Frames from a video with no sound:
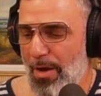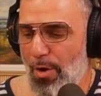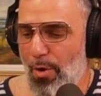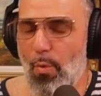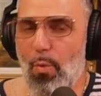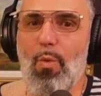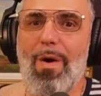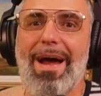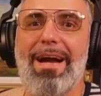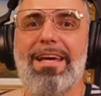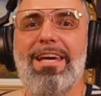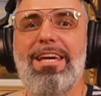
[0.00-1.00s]
where
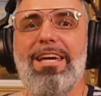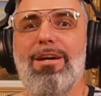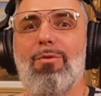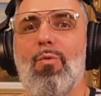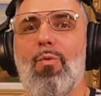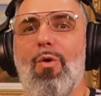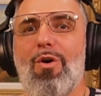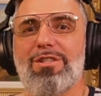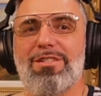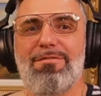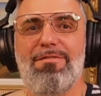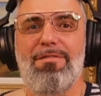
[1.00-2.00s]
he
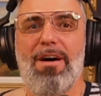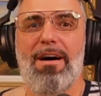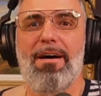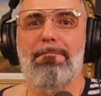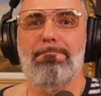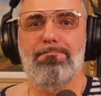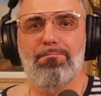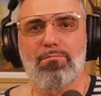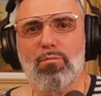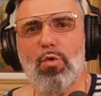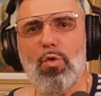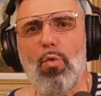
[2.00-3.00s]
was,
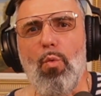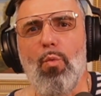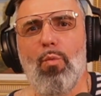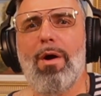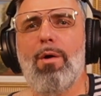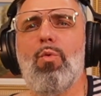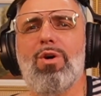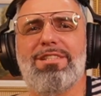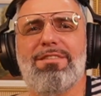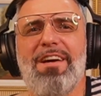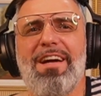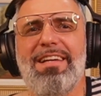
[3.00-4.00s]
where it was
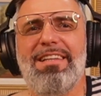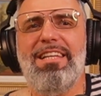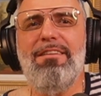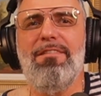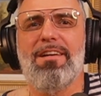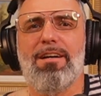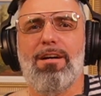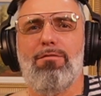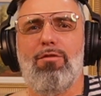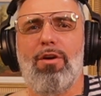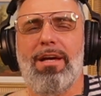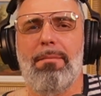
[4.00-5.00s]
very difficult
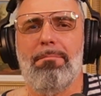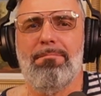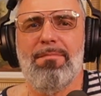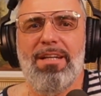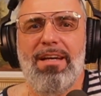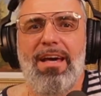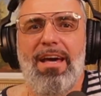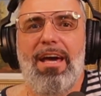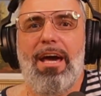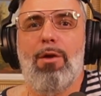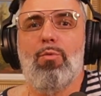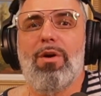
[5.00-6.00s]
for him.
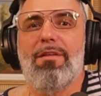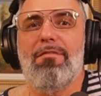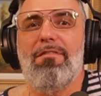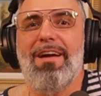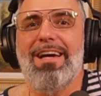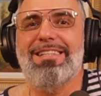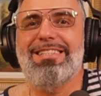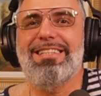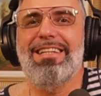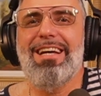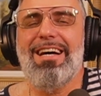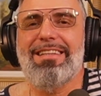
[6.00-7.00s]
And with Frank
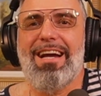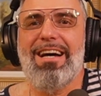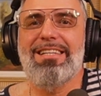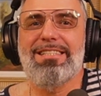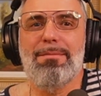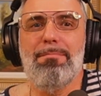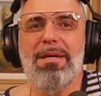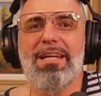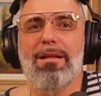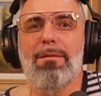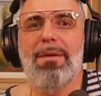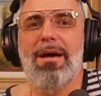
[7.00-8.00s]
Sinatra as a
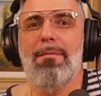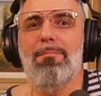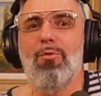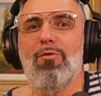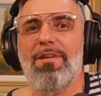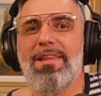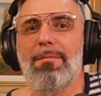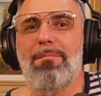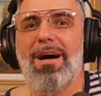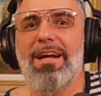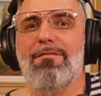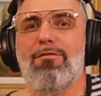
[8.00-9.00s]
middleman moving the
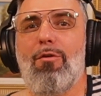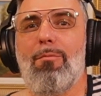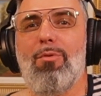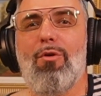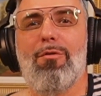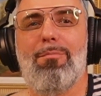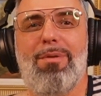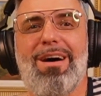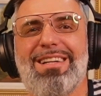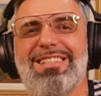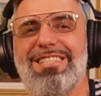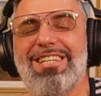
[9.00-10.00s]
money for both
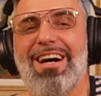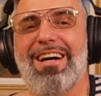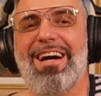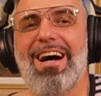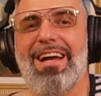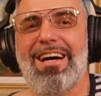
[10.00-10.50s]
parties, Giancana